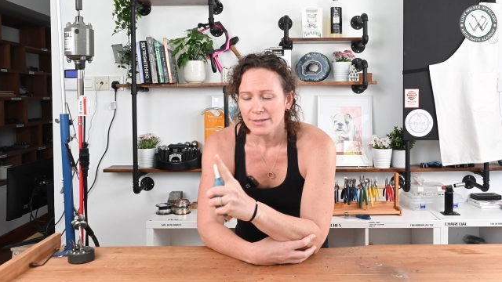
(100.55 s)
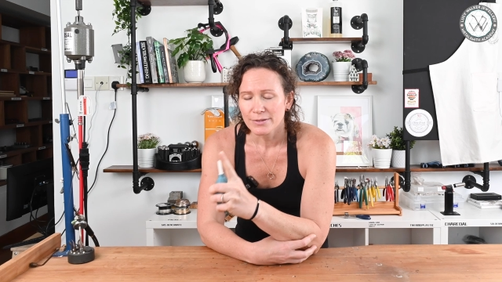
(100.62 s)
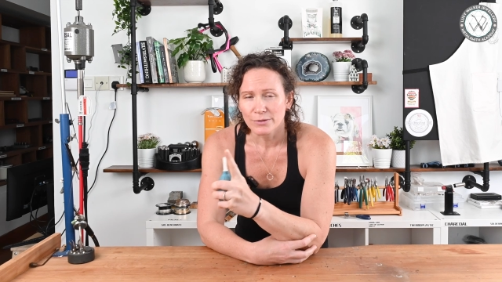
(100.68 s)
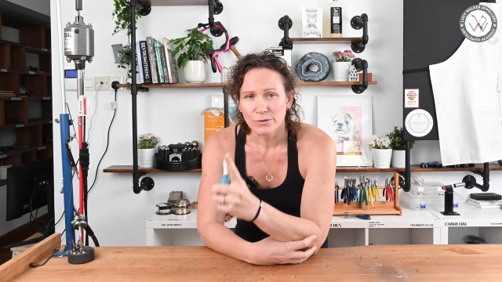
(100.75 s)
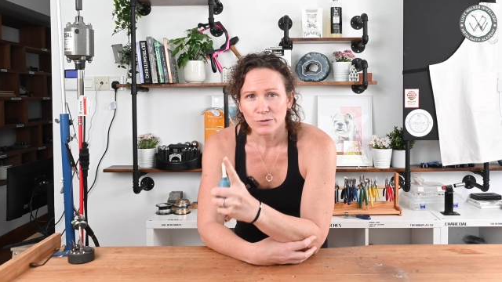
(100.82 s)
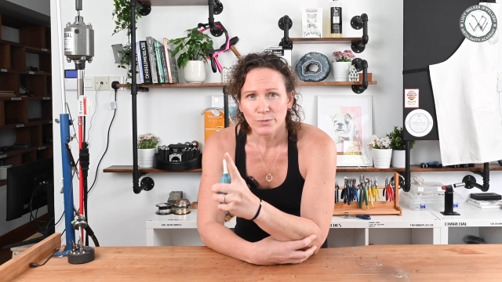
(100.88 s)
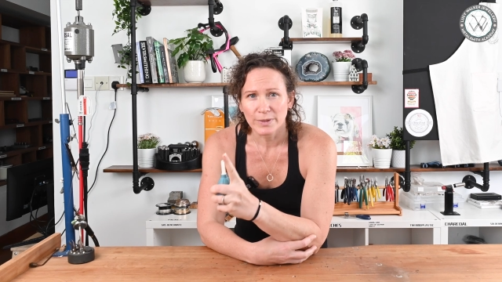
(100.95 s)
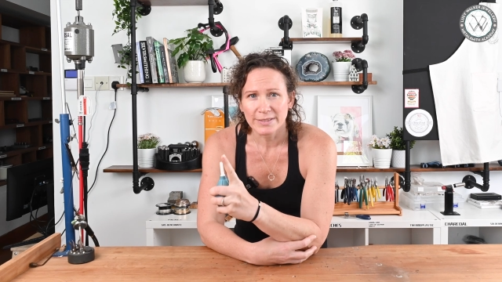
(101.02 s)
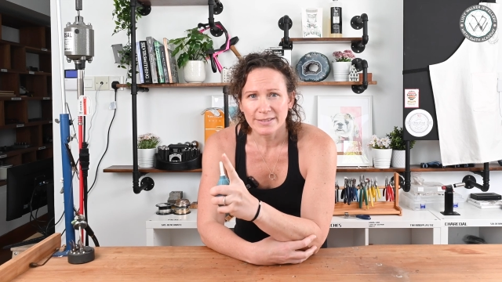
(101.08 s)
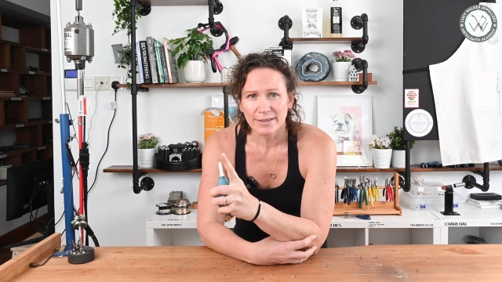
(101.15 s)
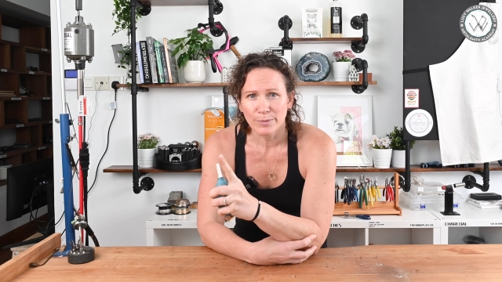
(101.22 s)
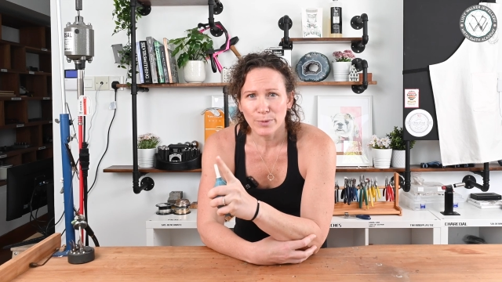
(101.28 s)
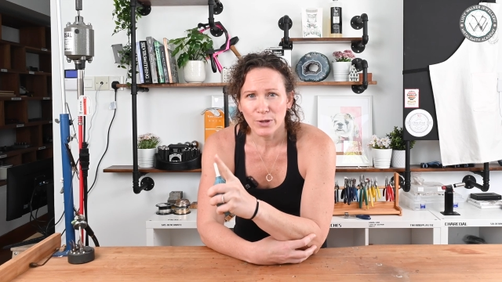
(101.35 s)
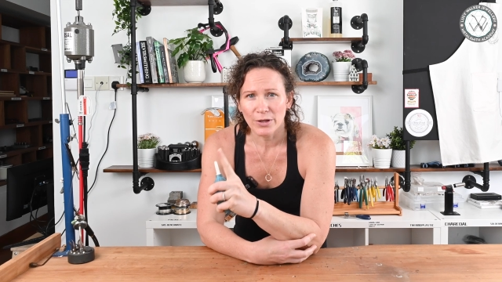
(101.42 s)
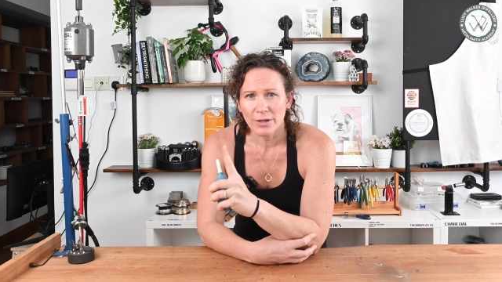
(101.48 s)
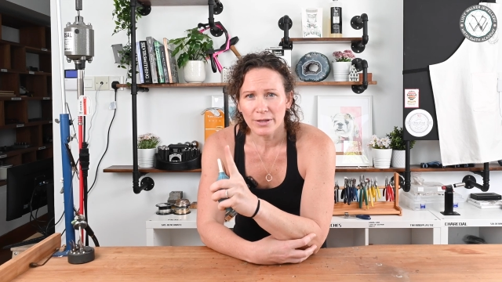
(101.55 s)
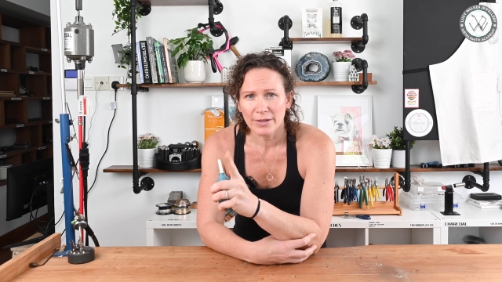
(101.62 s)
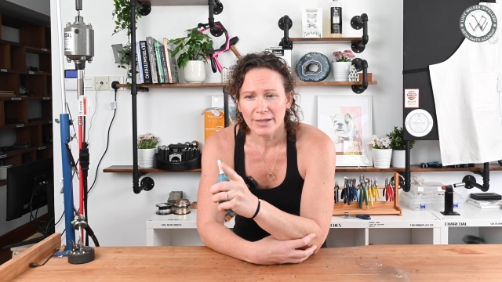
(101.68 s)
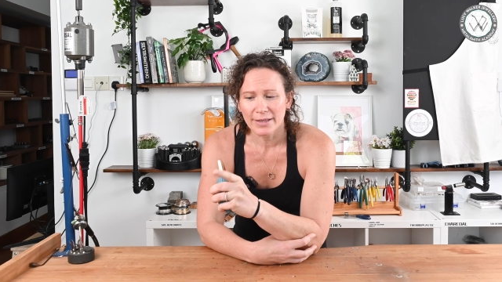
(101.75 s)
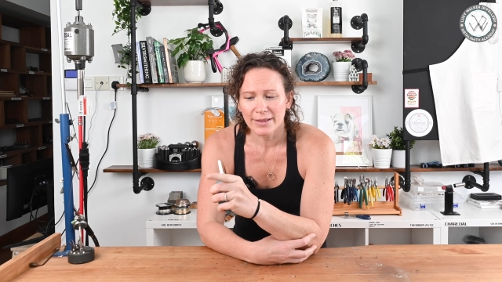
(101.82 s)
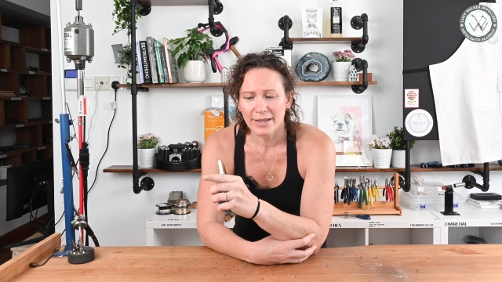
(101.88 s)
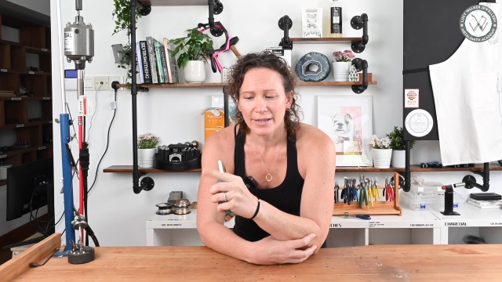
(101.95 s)
So squeezing the
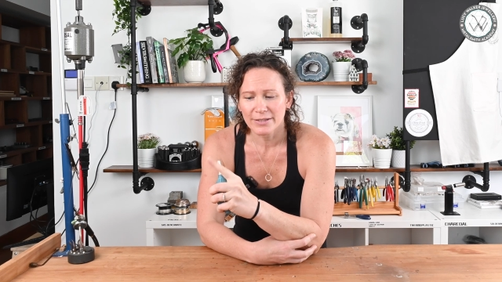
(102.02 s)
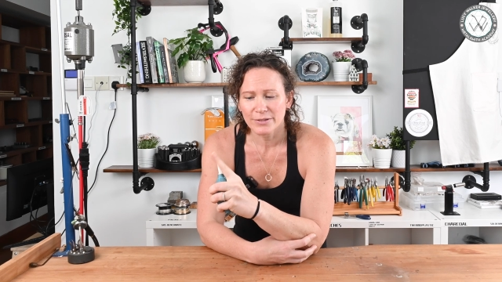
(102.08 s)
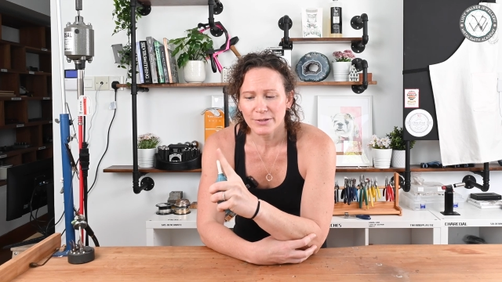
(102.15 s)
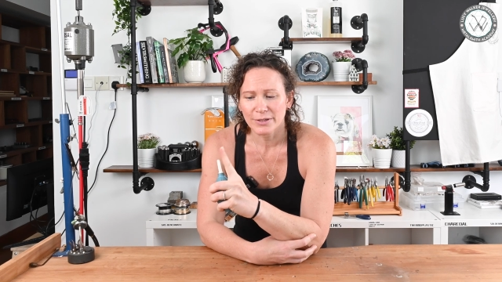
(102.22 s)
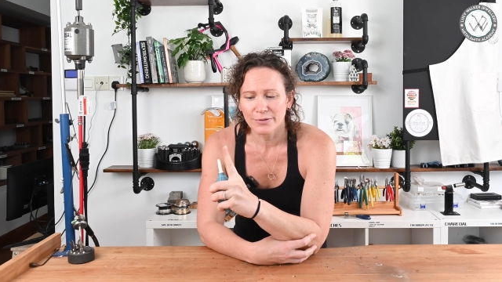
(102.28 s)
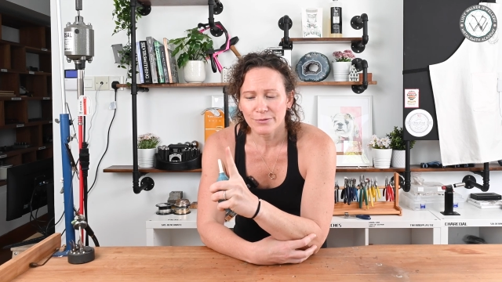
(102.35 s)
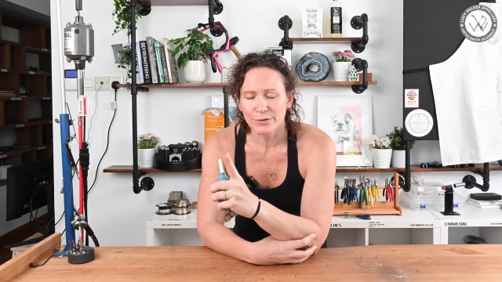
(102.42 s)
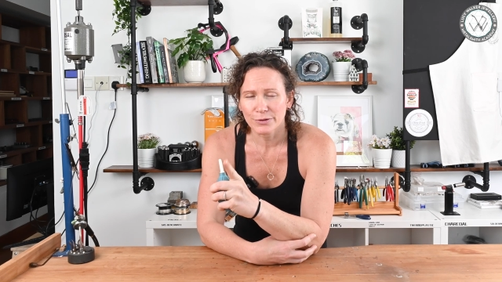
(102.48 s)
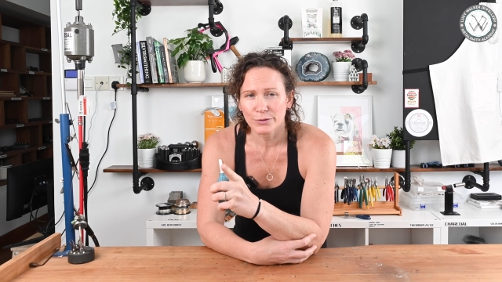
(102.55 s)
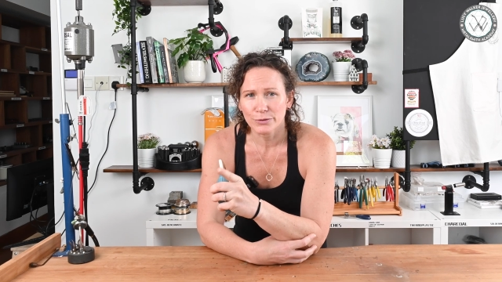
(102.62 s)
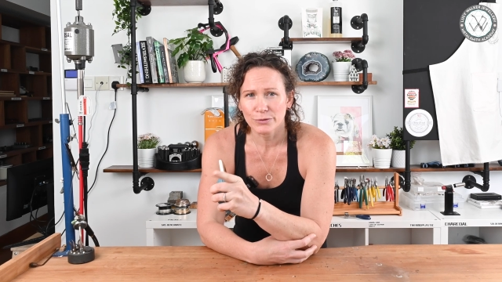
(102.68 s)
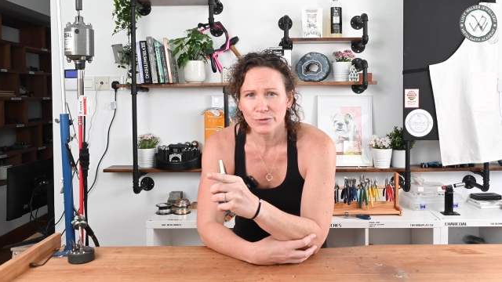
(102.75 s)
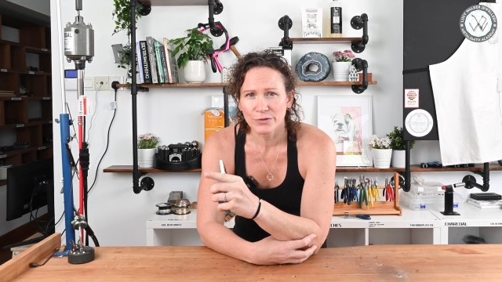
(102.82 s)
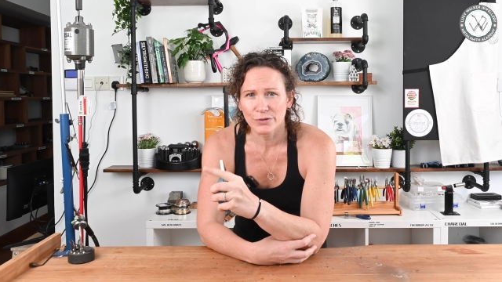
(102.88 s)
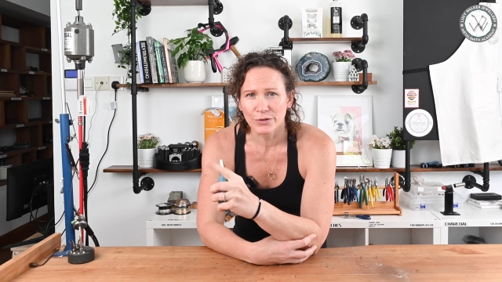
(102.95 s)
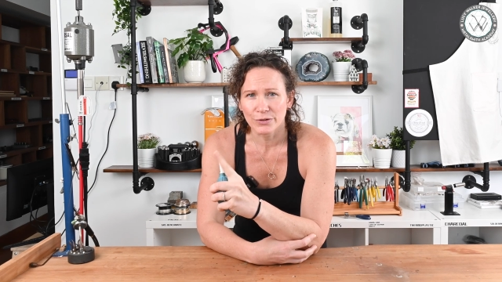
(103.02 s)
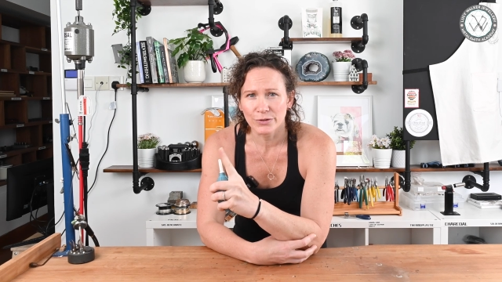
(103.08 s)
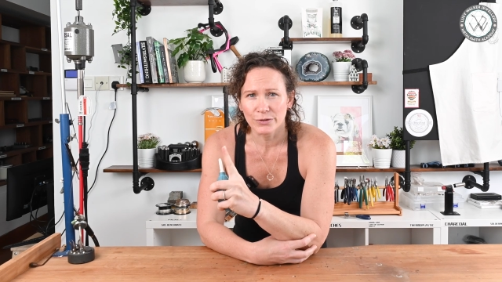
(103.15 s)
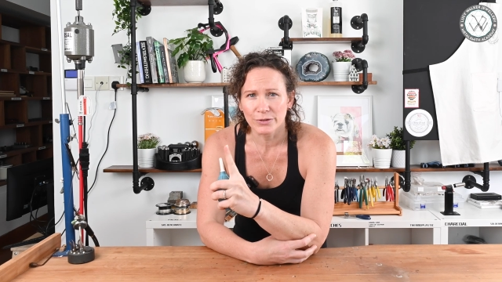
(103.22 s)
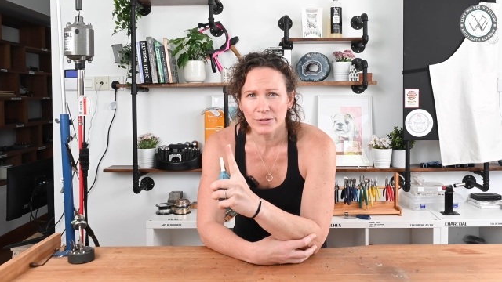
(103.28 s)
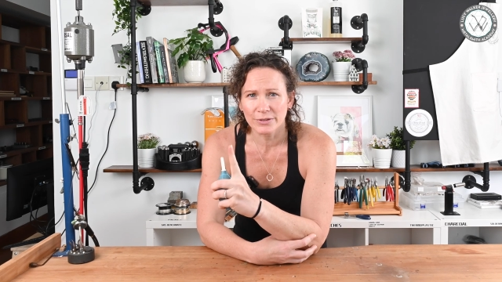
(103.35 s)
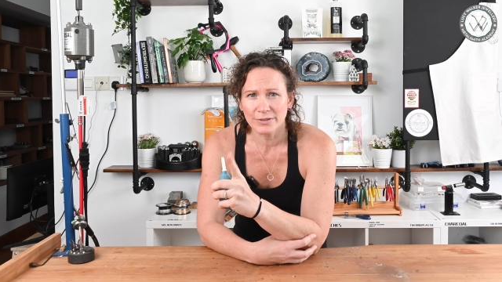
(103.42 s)
ball and then doing a few
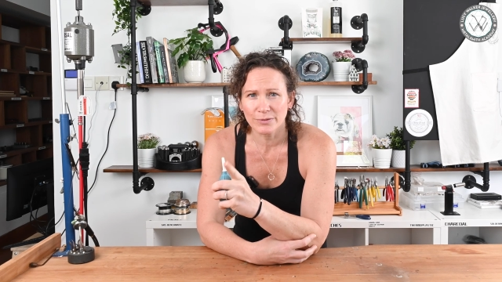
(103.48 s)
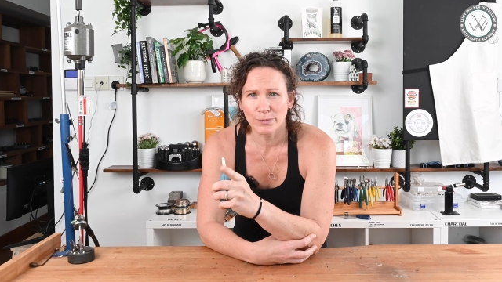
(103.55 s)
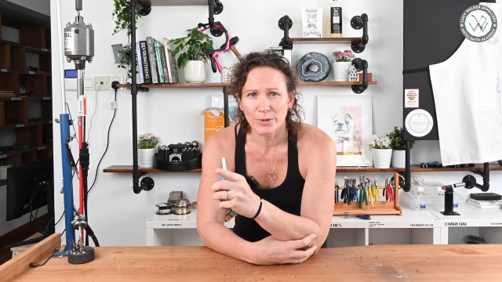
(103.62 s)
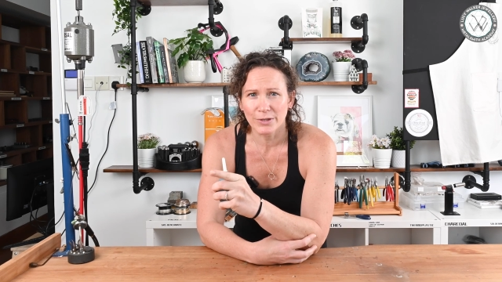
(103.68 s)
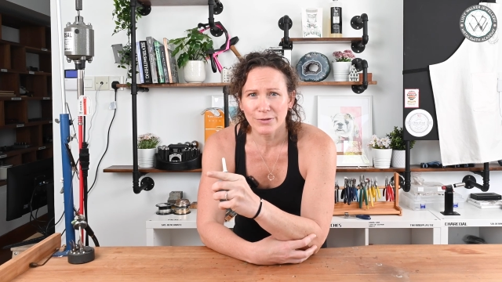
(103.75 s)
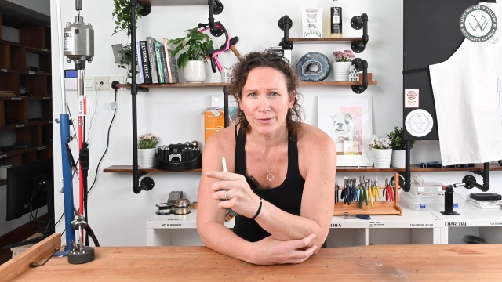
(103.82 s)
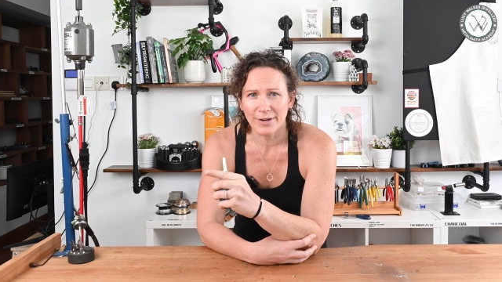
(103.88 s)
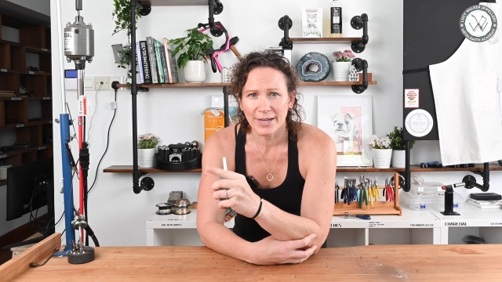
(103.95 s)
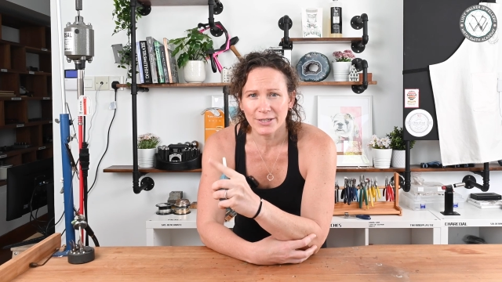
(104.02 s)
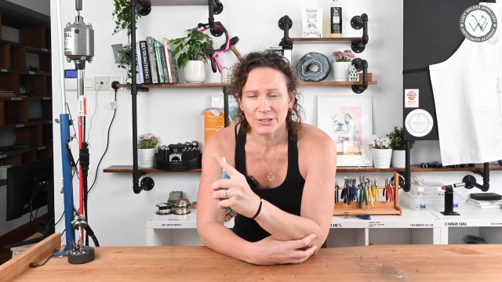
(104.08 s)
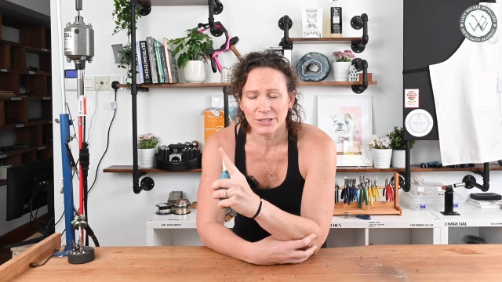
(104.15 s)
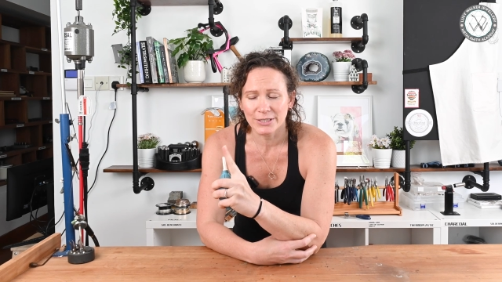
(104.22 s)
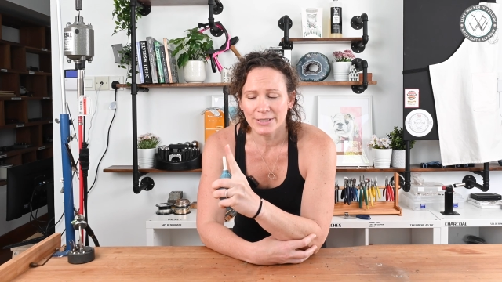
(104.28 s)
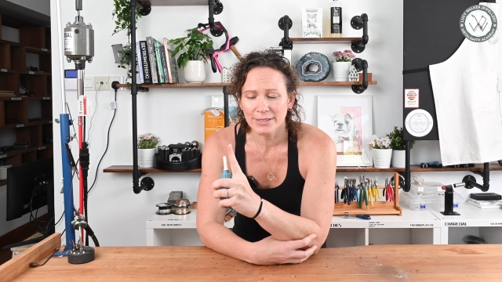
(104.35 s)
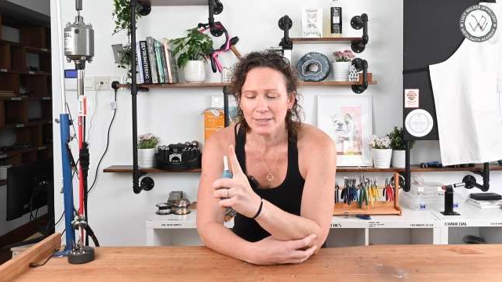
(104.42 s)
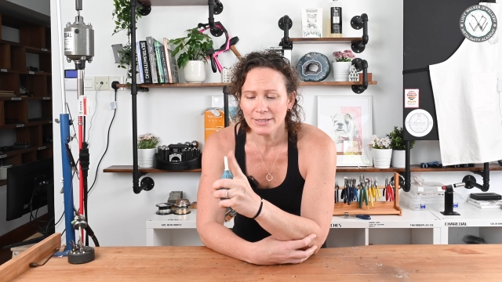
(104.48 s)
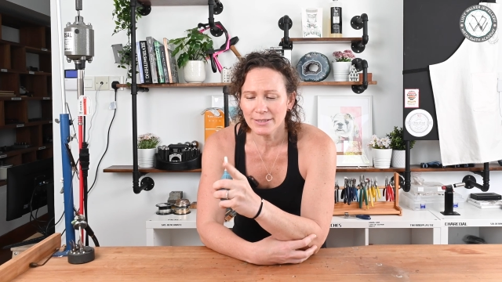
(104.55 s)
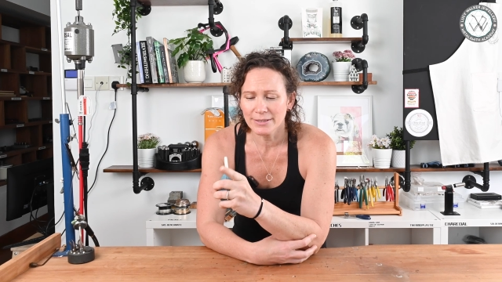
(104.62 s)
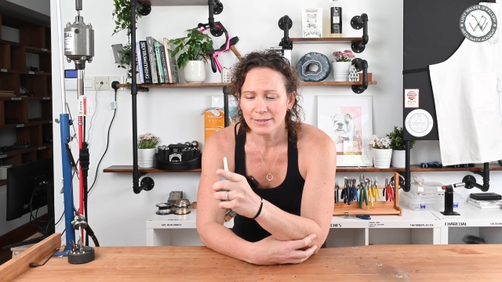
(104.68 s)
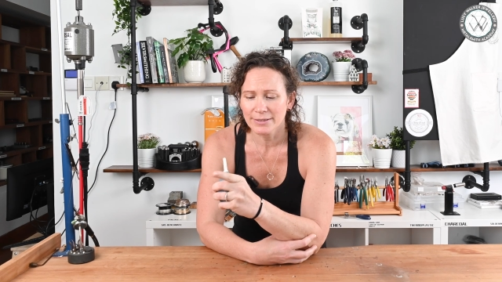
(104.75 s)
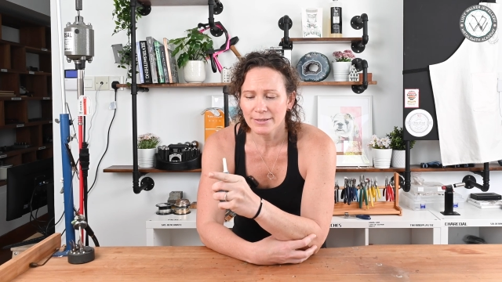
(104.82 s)
circles one direction,